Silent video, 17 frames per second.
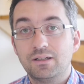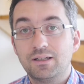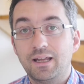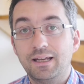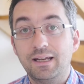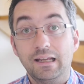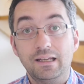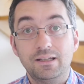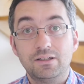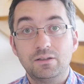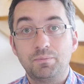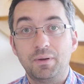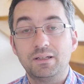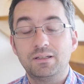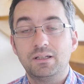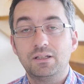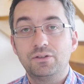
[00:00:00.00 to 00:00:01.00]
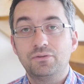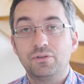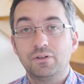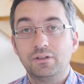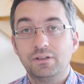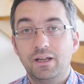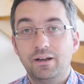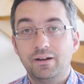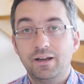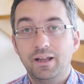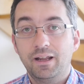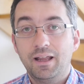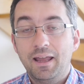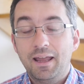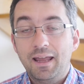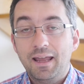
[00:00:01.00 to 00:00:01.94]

Designing Spaces for Learning.